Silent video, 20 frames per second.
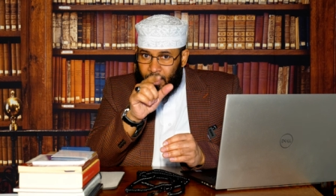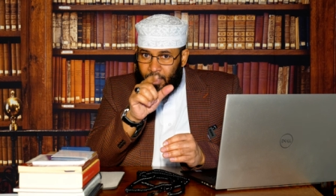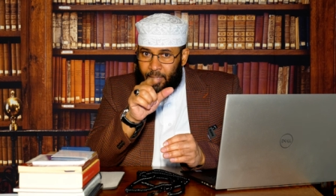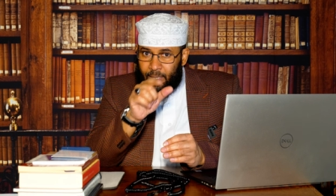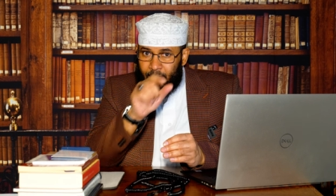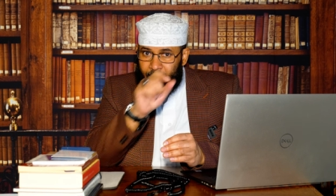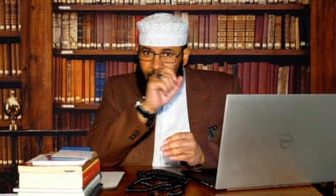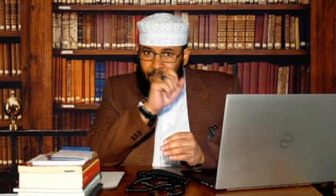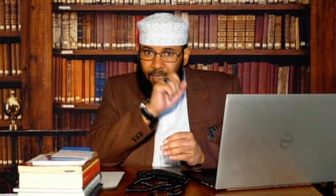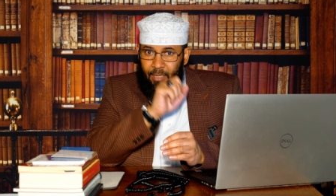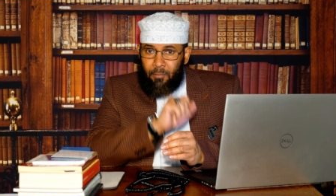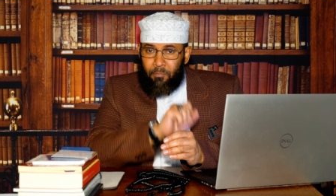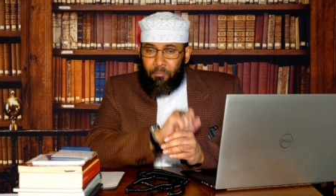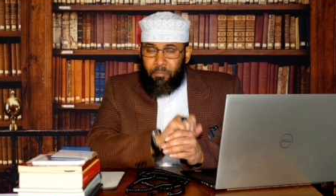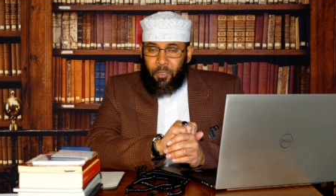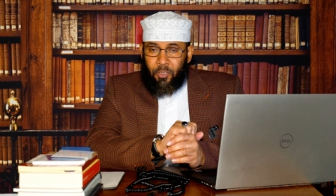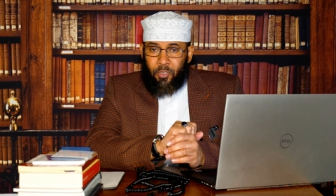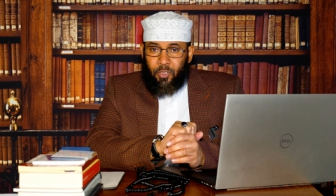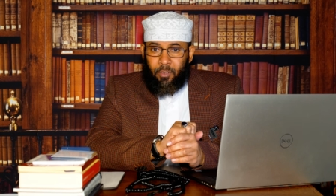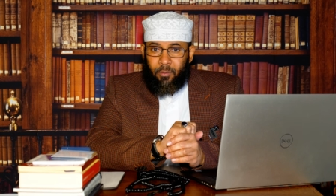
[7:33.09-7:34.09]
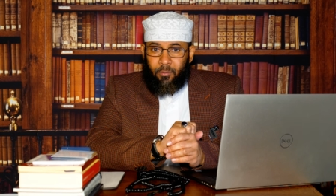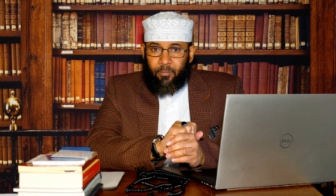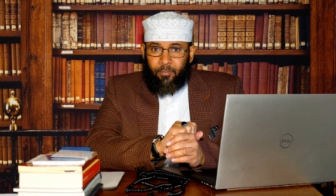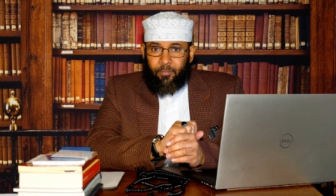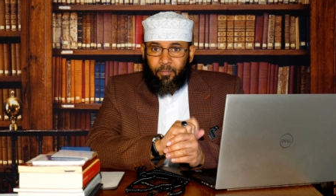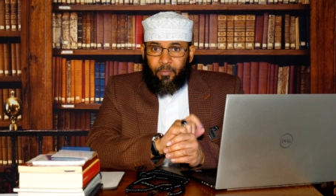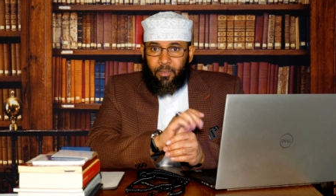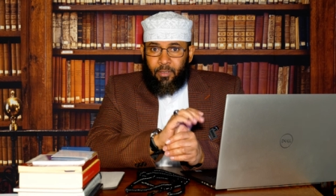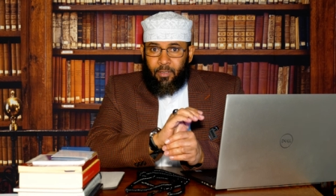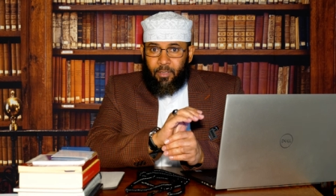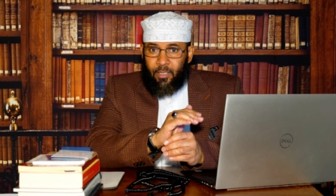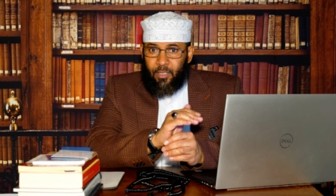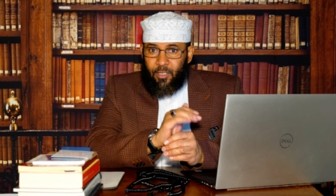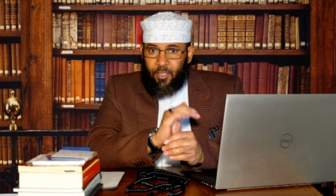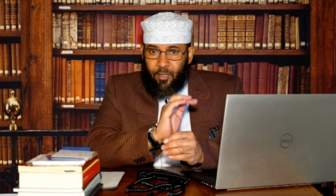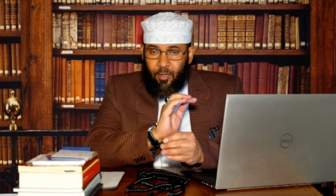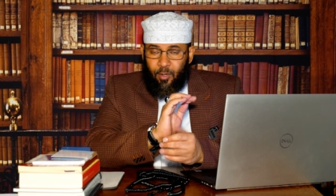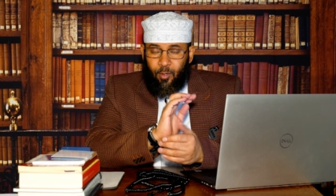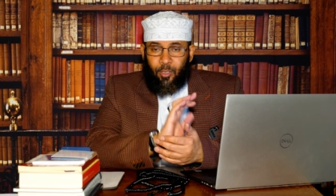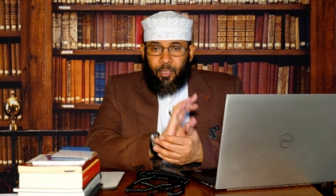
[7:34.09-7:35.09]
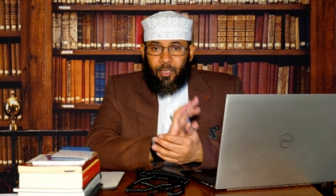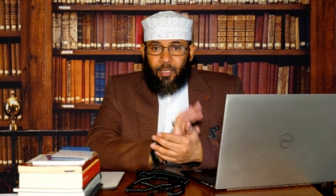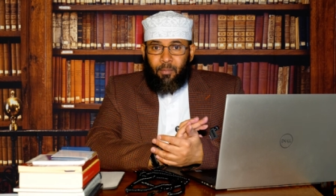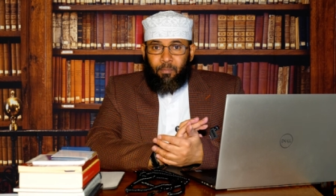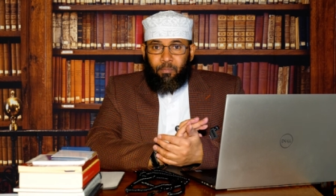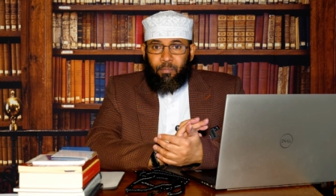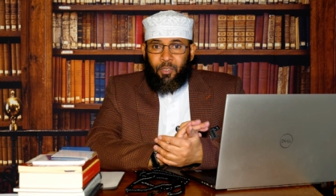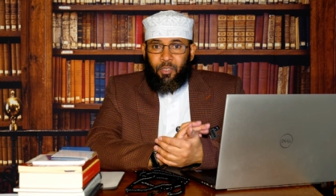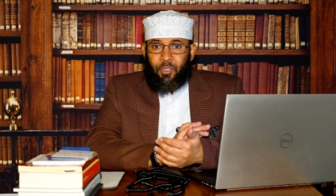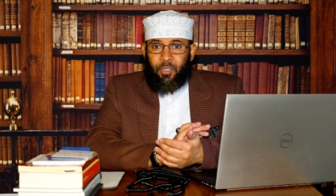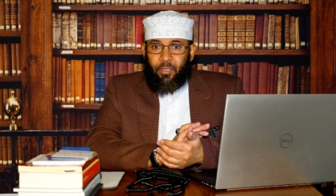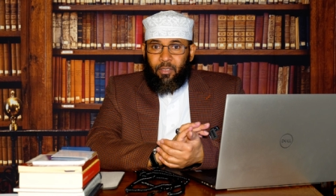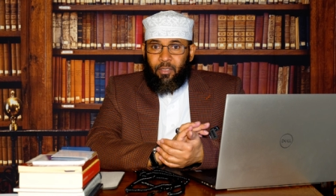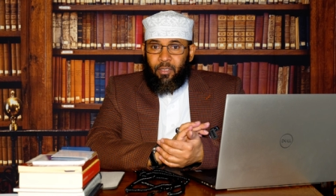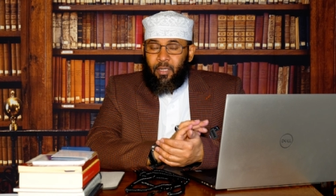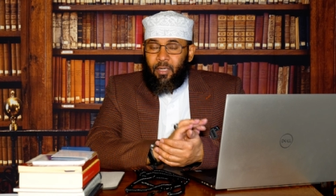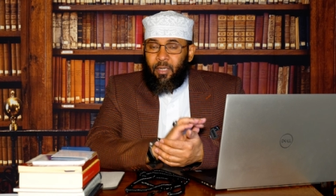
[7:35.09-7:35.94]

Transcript: They get the pigeon, they slaughter the pigeon,